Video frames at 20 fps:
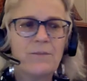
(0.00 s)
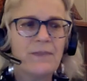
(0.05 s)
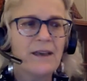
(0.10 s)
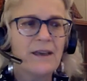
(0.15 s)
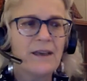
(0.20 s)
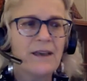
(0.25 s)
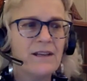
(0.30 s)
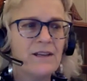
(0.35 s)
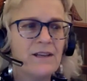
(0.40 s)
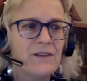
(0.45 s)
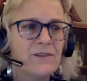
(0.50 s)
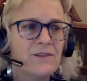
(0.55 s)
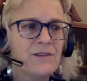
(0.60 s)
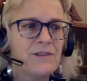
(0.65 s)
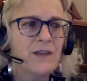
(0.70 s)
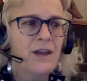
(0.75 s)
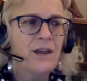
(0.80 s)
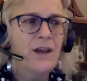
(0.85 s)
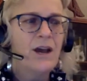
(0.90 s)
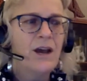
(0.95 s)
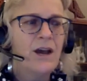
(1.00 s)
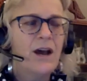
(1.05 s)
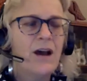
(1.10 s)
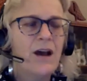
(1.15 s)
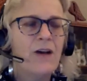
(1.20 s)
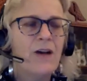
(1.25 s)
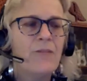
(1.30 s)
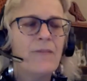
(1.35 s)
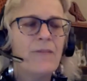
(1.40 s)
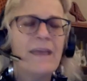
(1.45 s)
is
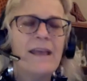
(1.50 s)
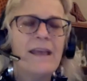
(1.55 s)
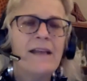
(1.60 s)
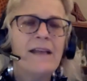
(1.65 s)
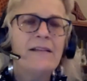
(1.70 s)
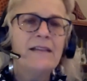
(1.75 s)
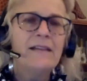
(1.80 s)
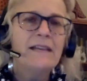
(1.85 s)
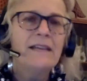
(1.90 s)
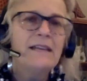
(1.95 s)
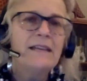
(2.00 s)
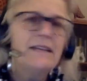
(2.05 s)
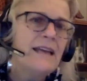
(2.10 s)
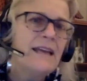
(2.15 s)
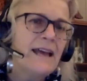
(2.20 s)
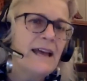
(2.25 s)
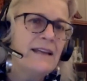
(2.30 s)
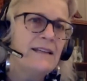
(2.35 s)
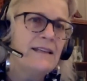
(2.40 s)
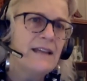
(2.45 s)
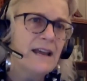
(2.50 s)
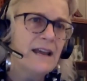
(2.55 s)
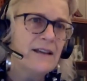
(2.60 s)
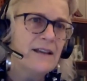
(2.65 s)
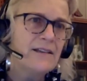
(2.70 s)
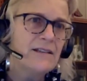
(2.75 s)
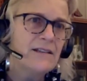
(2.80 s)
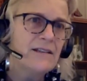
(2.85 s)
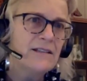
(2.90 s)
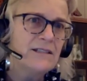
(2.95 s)
um, alien and yet
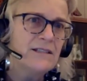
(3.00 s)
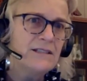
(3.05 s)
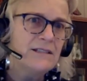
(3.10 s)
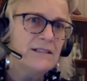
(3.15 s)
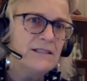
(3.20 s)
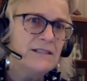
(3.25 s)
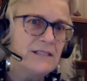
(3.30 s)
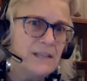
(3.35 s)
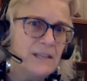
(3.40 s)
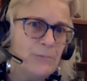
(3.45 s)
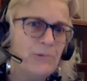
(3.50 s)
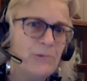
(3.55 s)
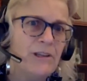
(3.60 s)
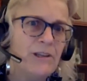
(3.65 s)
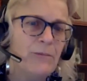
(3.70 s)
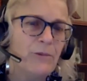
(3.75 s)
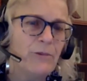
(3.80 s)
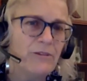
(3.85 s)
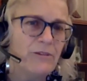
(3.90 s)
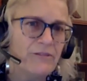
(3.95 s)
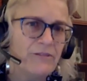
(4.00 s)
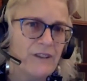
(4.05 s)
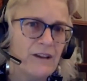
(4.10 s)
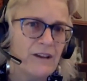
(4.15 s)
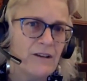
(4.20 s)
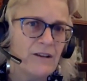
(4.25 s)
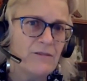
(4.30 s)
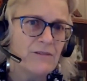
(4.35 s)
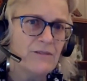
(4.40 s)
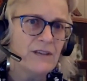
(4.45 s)
deeply
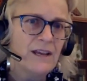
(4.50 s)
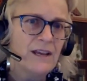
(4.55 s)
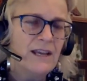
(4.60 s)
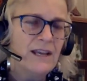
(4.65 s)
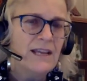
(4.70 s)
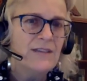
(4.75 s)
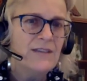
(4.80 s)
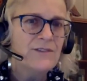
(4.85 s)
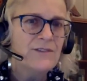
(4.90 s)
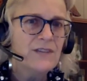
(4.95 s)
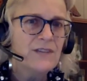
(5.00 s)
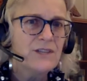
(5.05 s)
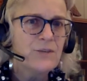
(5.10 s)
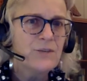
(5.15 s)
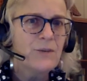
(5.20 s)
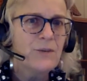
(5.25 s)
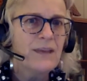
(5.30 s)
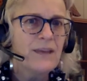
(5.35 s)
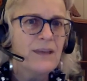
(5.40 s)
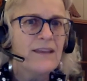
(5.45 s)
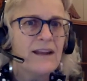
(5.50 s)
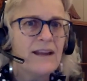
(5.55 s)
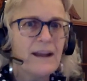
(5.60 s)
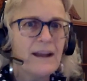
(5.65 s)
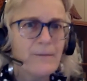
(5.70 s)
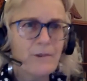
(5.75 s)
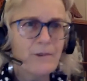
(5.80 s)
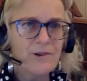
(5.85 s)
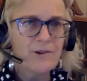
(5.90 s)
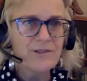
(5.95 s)
profound in such a way that I
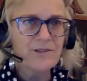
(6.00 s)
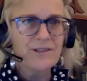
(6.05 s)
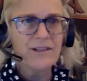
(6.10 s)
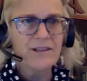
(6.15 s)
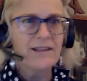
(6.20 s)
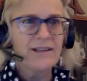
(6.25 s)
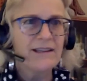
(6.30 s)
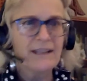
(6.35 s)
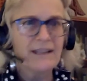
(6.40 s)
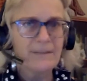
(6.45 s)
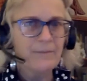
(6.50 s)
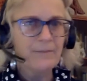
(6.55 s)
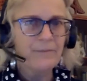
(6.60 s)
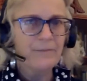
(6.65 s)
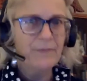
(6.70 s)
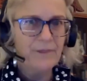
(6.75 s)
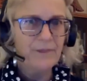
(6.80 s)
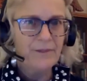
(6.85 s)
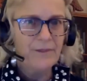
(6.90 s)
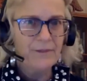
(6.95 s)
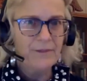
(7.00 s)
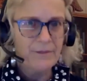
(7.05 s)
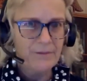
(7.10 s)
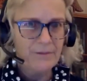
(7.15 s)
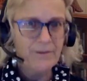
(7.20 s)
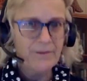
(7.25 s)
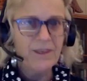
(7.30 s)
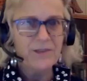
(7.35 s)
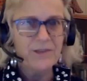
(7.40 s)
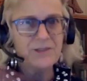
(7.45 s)
personally
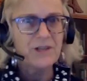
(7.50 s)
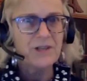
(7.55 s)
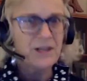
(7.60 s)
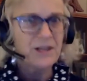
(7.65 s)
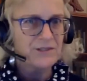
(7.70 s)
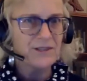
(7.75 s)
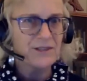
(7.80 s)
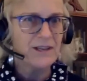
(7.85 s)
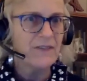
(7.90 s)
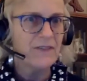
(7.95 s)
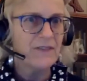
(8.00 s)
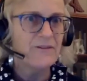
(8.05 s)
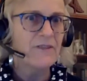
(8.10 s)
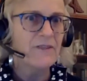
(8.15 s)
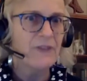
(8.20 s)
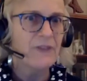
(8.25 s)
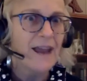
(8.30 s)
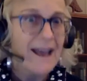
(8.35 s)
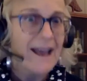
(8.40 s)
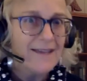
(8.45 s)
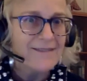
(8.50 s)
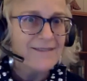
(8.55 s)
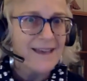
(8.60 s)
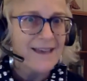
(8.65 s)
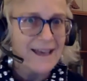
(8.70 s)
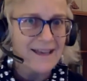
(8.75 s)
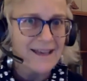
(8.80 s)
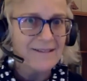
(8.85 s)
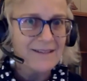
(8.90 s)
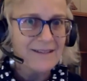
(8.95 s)
Kij Johnson have never had
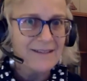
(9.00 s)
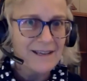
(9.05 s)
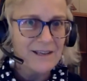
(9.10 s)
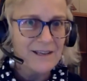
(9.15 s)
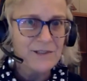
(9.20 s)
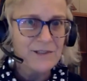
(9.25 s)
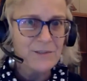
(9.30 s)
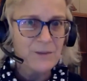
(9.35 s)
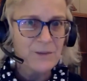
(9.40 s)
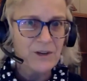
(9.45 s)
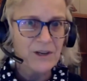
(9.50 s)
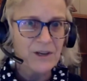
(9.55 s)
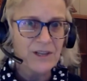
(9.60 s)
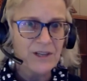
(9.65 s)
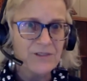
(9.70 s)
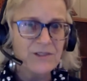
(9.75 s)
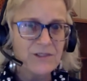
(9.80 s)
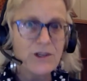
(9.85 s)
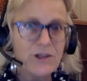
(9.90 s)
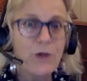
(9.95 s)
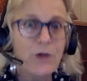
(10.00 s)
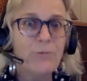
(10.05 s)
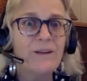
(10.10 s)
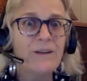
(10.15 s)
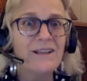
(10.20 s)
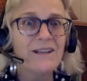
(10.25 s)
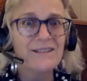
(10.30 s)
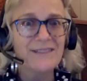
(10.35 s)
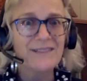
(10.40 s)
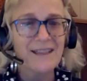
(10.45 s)
that experience. Nobody
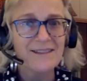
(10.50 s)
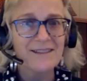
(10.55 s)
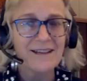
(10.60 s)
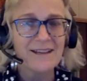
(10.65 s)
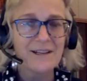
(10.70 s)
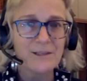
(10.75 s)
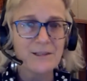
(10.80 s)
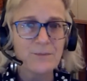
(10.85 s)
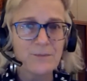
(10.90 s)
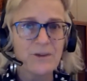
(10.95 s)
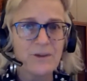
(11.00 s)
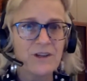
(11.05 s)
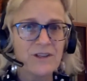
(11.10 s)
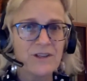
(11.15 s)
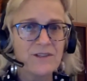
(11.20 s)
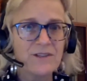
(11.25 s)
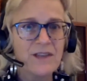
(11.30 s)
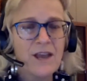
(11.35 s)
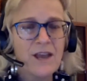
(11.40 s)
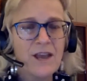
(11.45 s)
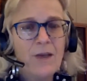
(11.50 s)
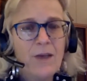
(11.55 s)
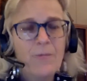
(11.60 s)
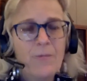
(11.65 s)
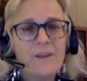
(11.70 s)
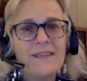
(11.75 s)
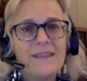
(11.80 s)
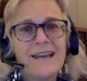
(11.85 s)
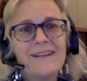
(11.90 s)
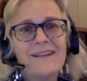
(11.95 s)
has had that experience,
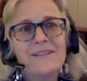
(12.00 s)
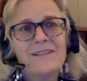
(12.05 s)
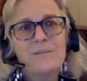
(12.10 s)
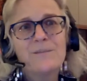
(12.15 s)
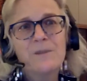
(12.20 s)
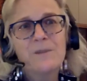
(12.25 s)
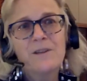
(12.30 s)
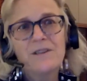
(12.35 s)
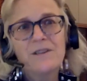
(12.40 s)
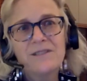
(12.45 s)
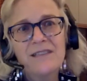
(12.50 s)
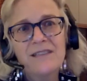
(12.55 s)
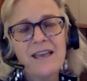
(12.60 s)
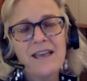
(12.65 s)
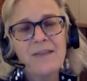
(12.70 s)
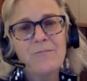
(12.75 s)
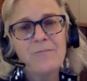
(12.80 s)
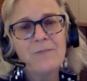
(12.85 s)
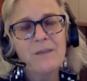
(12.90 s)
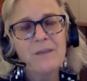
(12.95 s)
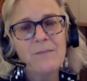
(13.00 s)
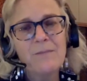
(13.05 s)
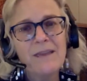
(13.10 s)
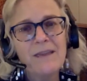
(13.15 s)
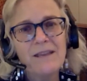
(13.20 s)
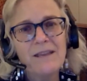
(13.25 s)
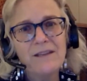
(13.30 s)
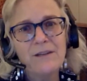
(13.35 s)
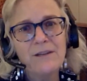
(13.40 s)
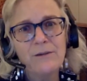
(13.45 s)
but that experience can be
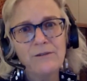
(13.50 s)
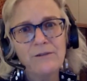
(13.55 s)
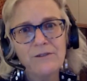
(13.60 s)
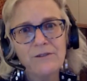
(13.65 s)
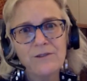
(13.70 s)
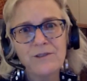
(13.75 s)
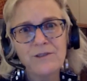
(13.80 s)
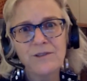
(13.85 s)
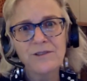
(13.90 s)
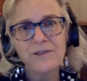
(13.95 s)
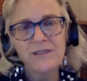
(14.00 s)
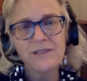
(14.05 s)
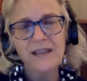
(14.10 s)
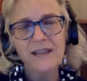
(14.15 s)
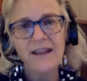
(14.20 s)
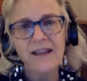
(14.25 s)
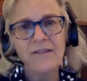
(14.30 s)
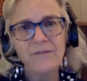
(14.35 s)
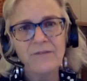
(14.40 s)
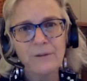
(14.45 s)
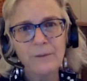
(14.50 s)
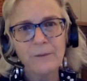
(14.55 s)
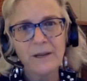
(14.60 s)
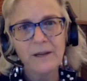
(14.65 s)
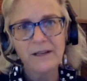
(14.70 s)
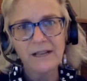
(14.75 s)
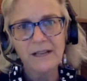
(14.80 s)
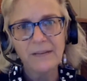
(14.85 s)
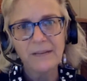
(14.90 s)
made universal to everybody.